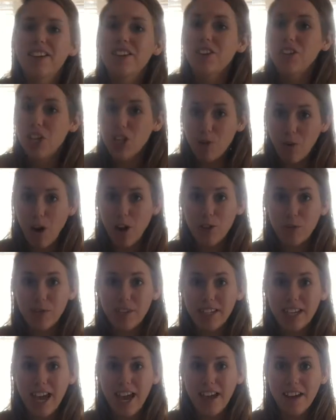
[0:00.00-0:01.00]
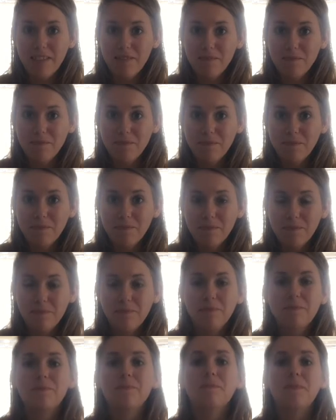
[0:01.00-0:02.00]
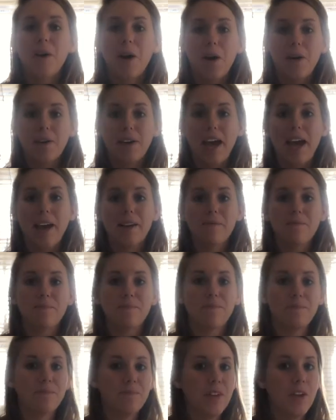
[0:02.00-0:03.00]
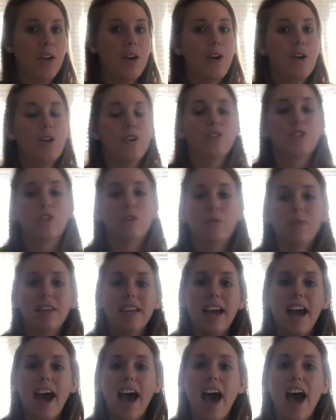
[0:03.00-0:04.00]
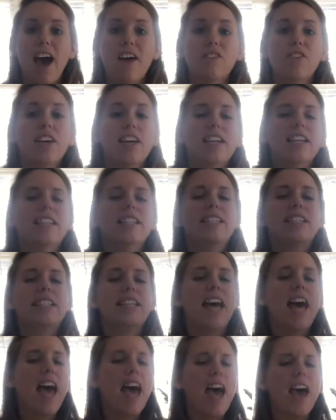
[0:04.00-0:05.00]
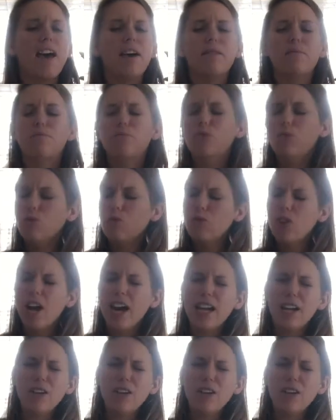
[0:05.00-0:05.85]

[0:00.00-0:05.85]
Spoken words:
You want to do it again? Okay. So we have 10 bright